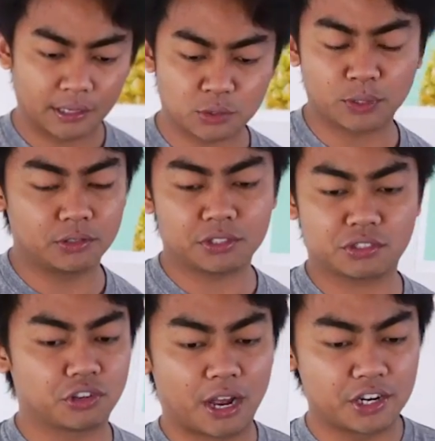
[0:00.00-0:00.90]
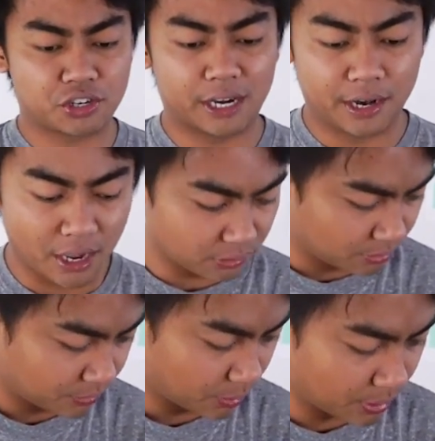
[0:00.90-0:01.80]
I guess we just gotta try it out.
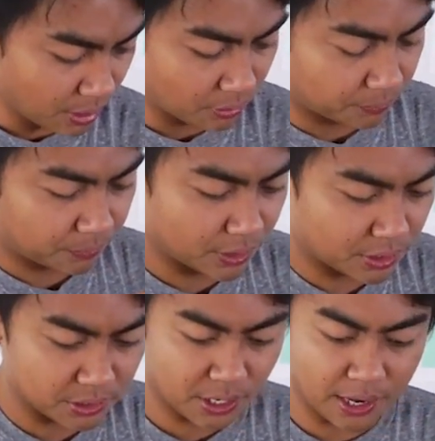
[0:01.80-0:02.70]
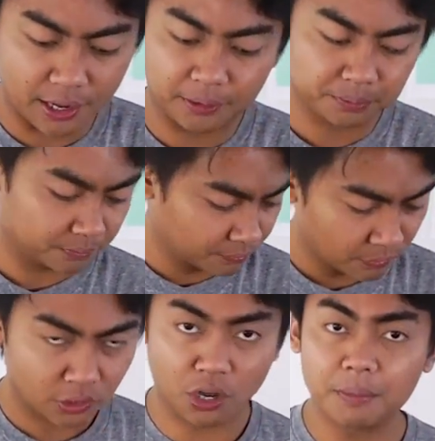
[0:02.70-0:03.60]
Here we go. This is uh,
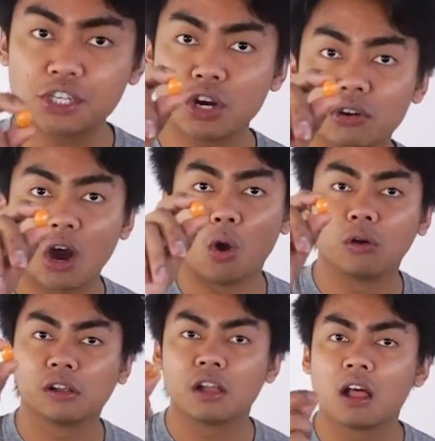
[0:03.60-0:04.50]
gummy choco.